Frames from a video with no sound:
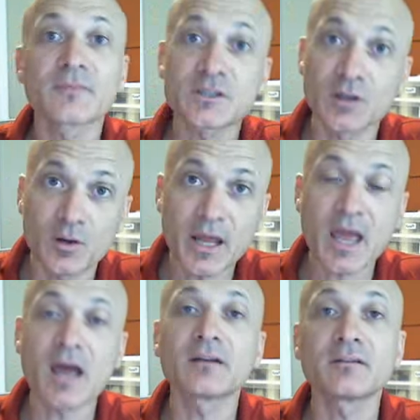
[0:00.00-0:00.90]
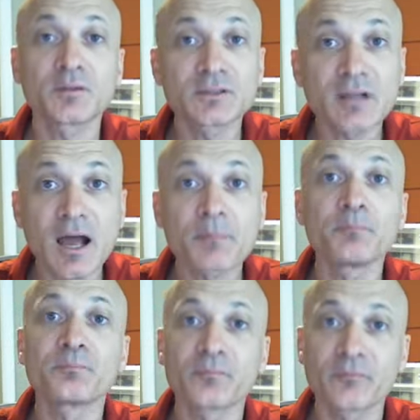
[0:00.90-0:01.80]
slow down or
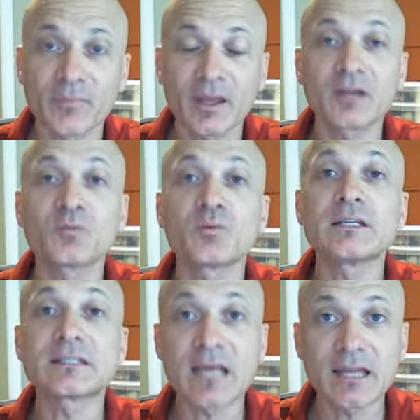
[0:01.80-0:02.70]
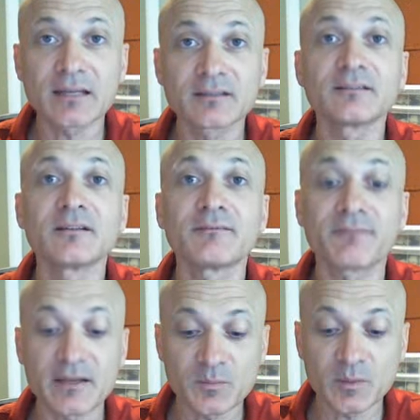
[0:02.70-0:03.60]
stop and reset,
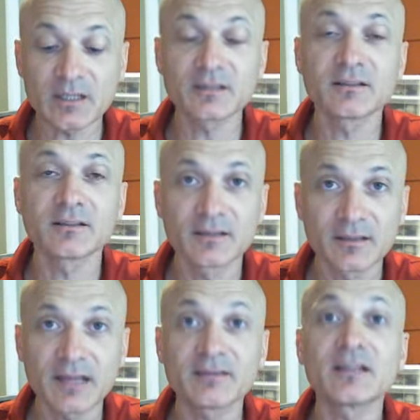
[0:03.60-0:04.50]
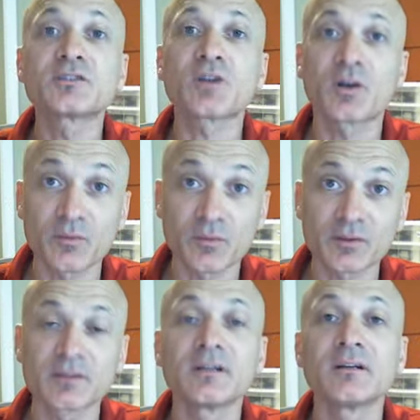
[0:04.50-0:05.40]
find the beat, and then start over.
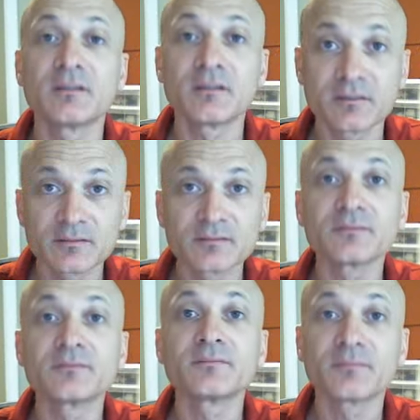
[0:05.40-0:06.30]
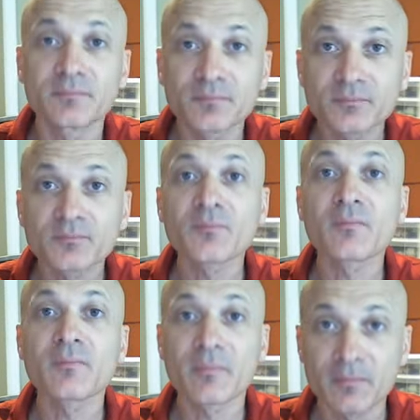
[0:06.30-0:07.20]

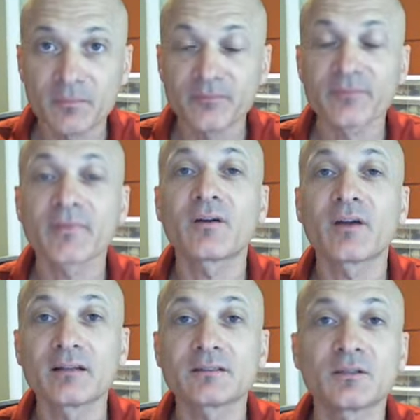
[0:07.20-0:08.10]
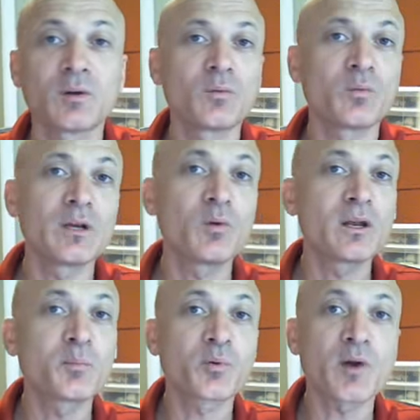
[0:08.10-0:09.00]
Alright? So we don't
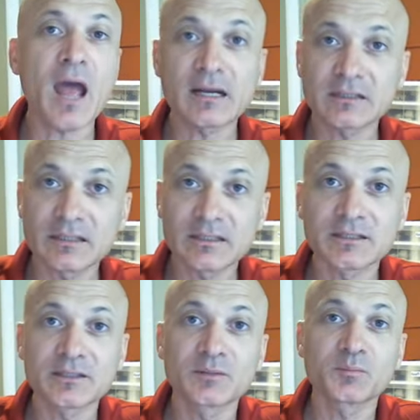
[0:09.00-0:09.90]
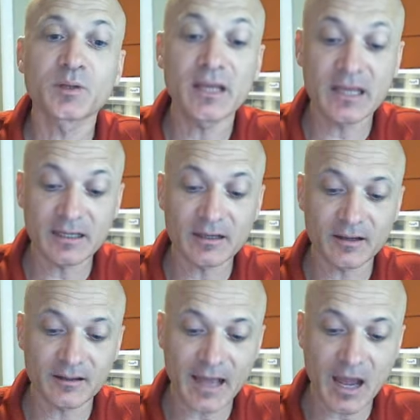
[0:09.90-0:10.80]
want to practice playing
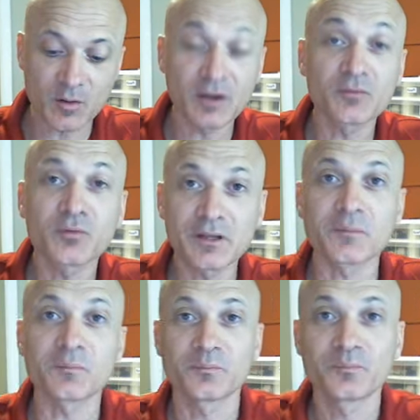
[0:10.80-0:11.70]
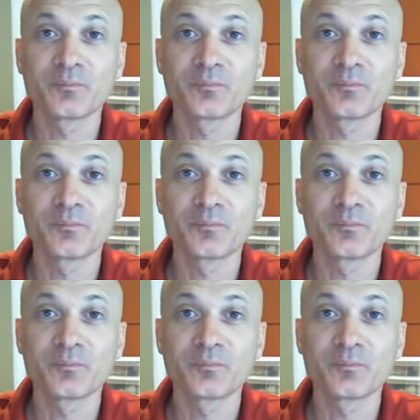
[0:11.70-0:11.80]
out of rhythm.